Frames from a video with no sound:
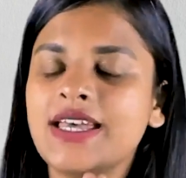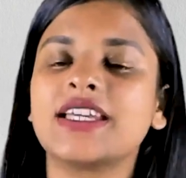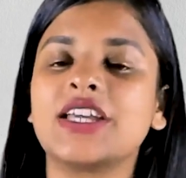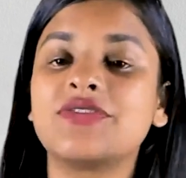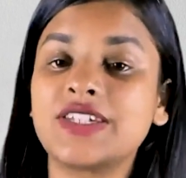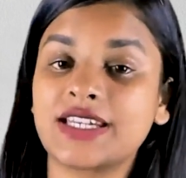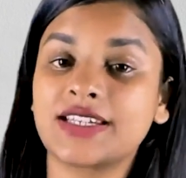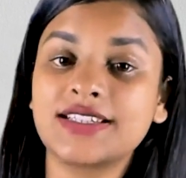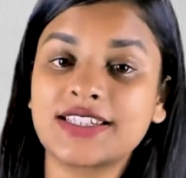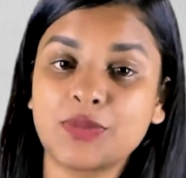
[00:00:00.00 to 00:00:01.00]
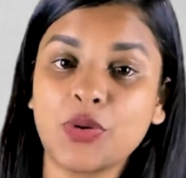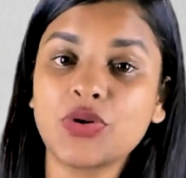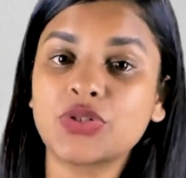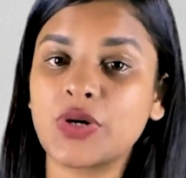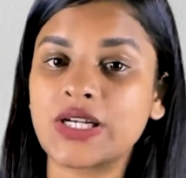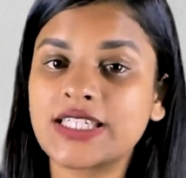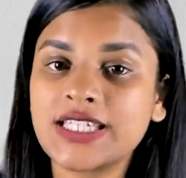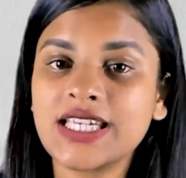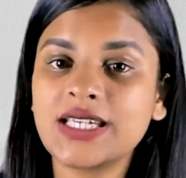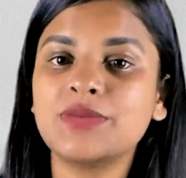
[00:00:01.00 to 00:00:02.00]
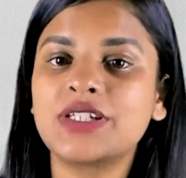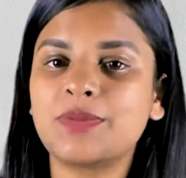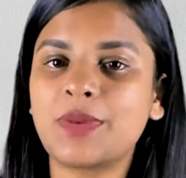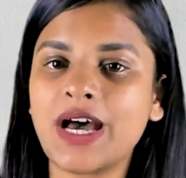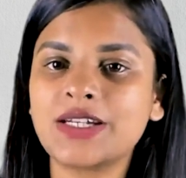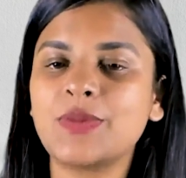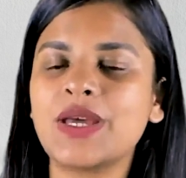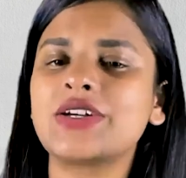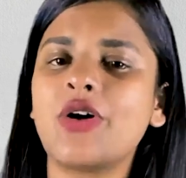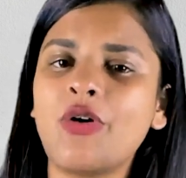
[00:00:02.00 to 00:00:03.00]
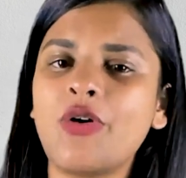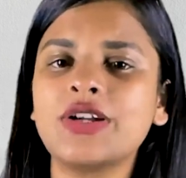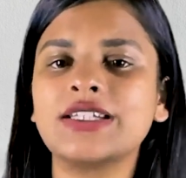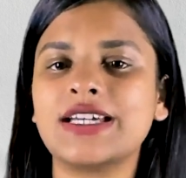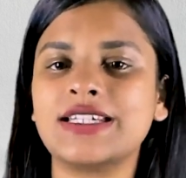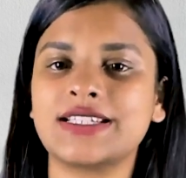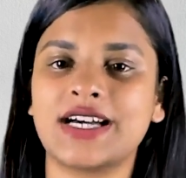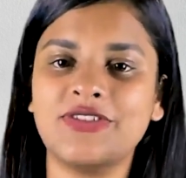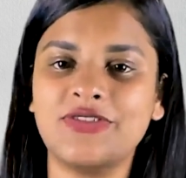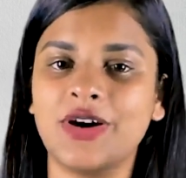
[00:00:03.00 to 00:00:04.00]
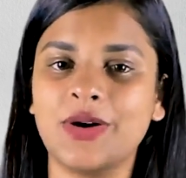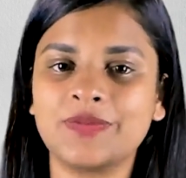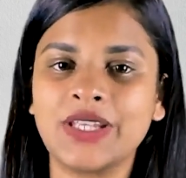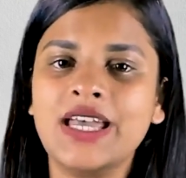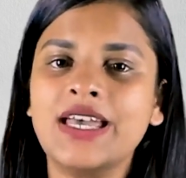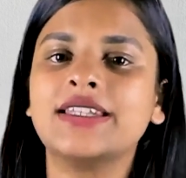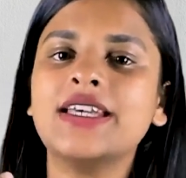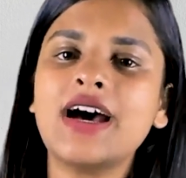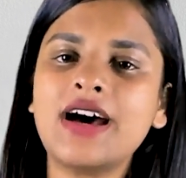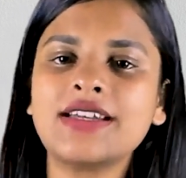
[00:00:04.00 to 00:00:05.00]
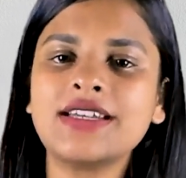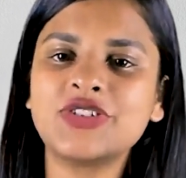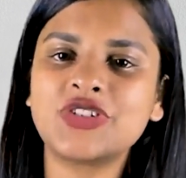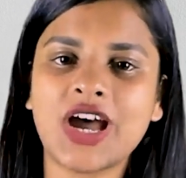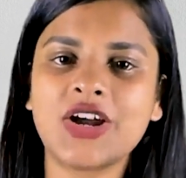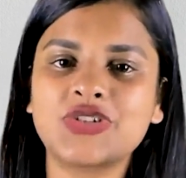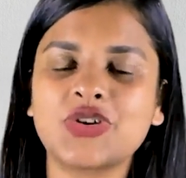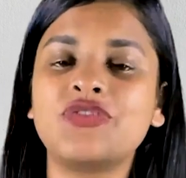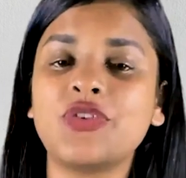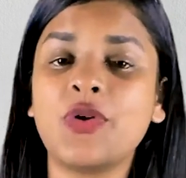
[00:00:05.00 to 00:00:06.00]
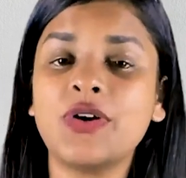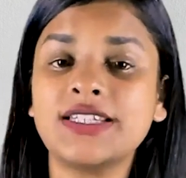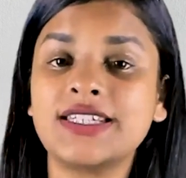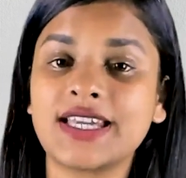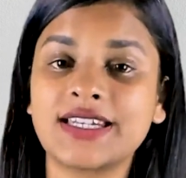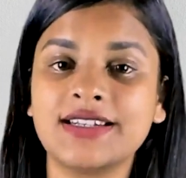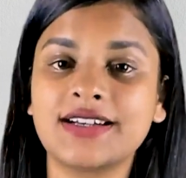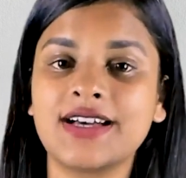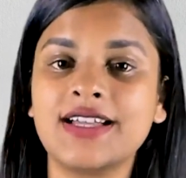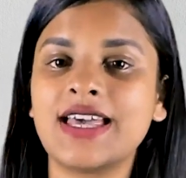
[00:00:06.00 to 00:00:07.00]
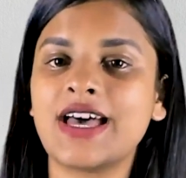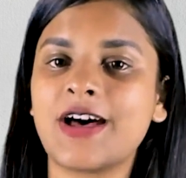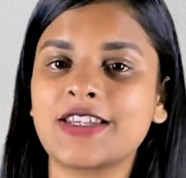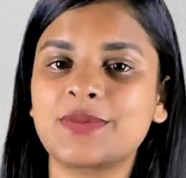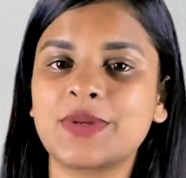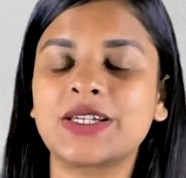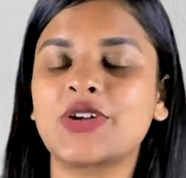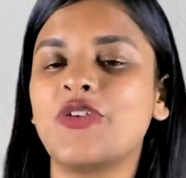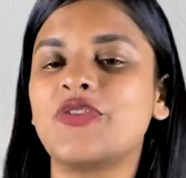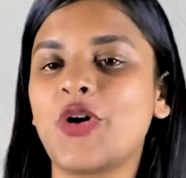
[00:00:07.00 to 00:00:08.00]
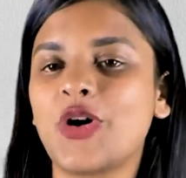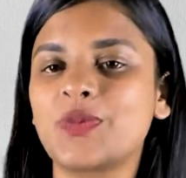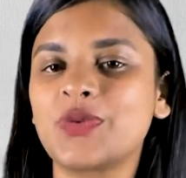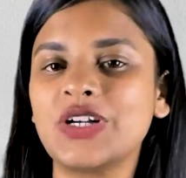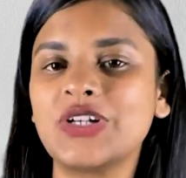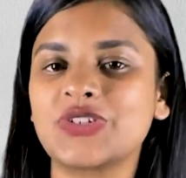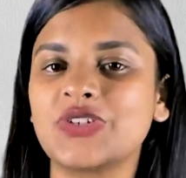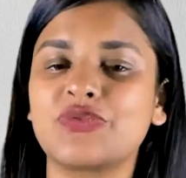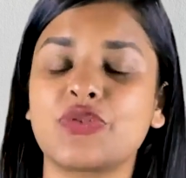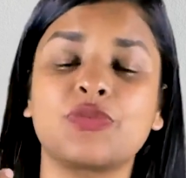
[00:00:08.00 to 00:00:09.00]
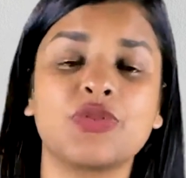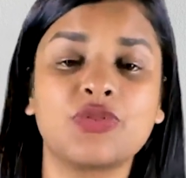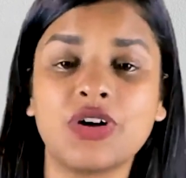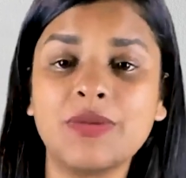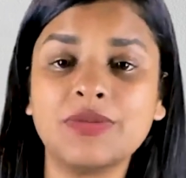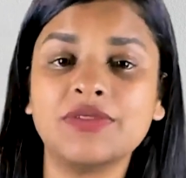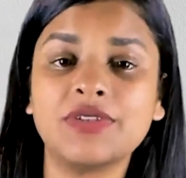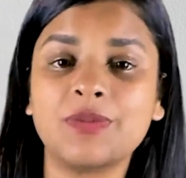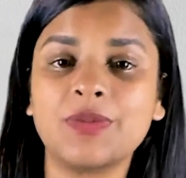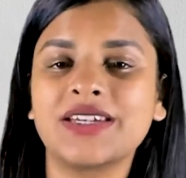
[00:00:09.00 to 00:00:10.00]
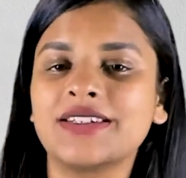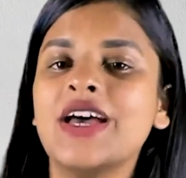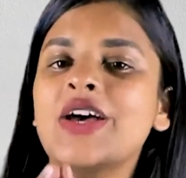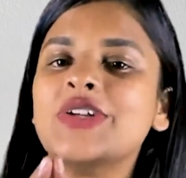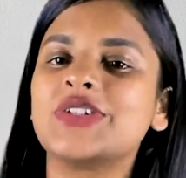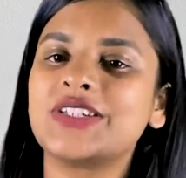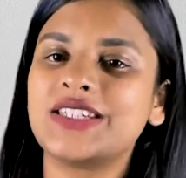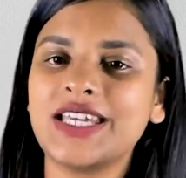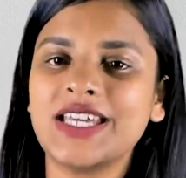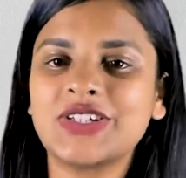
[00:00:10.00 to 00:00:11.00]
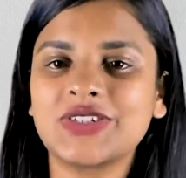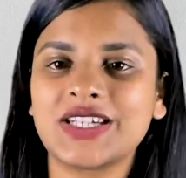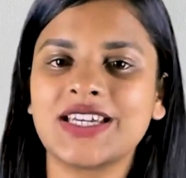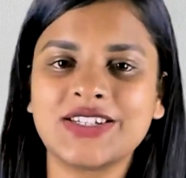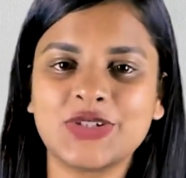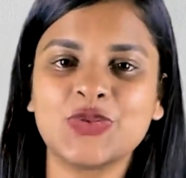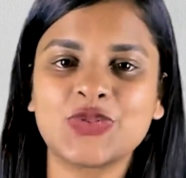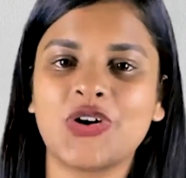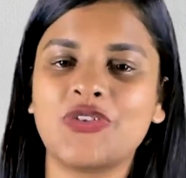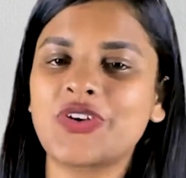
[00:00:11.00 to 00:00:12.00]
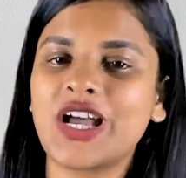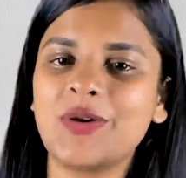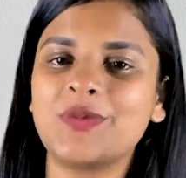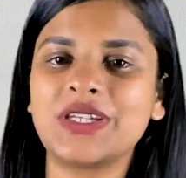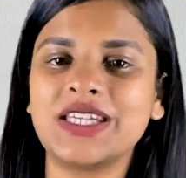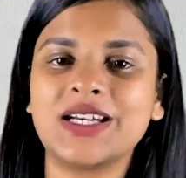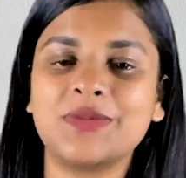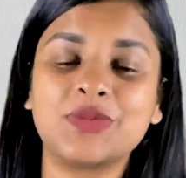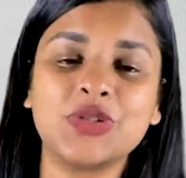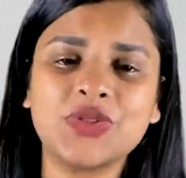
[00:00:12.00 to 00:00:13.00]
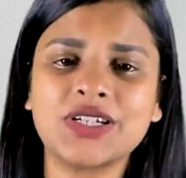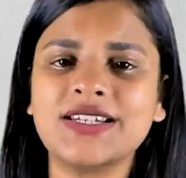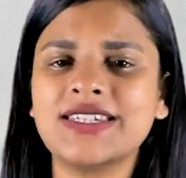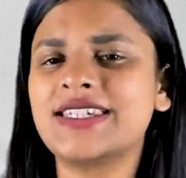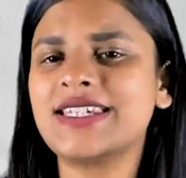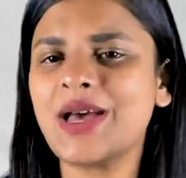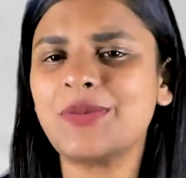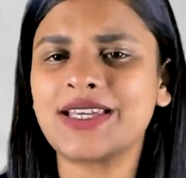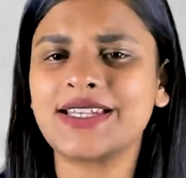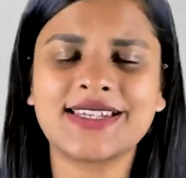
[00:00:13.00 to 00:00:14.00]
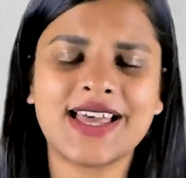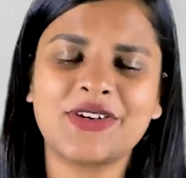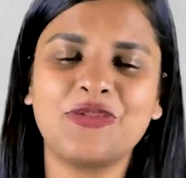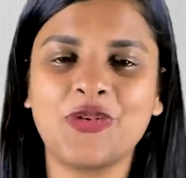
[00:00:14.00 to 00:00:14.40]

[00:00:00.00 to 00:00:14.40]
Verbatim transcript: They give technical support to a team, department, or the entire firm. They are in charge of all technical aspects of corporation, from program development to day-to-day use of company computers, tablets, and